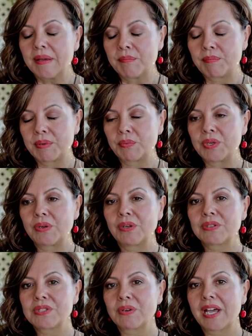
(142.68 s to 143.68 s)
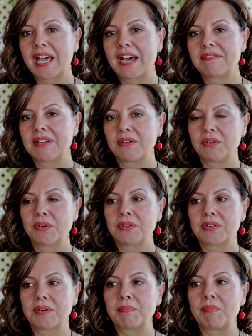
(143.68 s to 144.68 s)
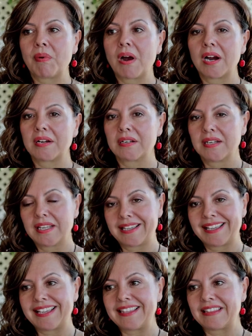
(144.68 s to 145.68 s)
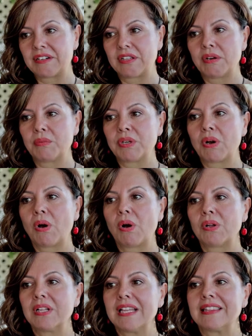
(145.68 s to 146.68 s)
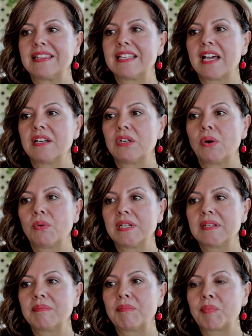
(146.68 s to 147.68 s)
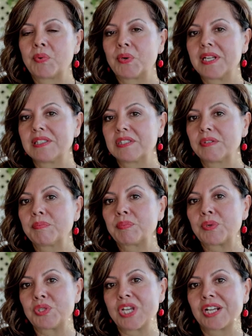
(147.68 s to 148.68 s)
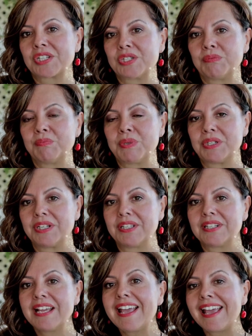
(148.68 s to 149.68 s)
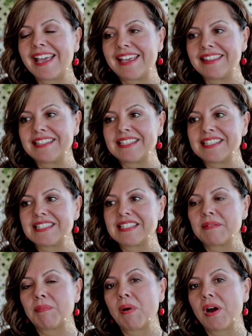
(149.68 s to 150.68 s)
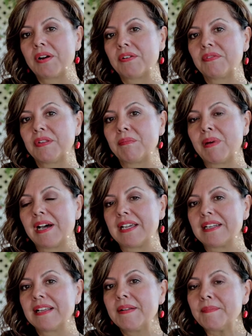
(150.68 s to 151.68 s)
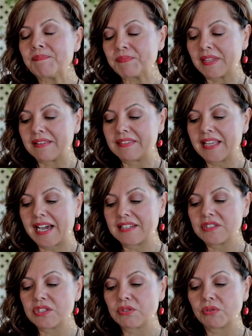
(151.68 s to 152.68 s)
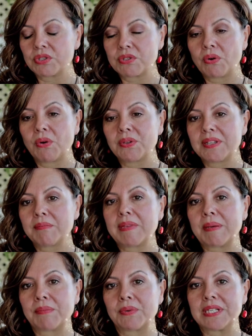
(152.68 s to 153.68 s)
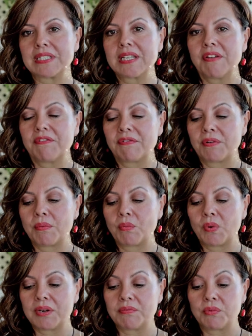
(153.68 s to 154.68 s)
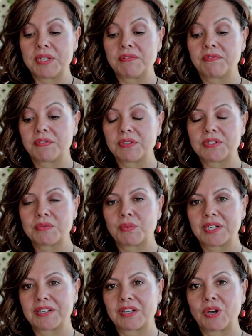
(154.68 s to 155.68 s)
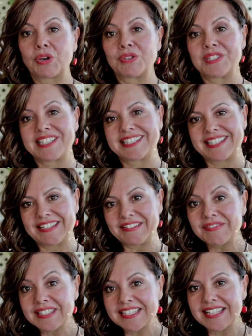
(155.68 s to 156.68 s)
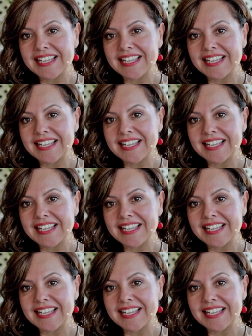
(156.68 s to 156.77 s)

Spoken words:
But we also have another part in there that we call the unknowing parental projection period. And this is the part of the mind that stores all the memories from when we first were conceived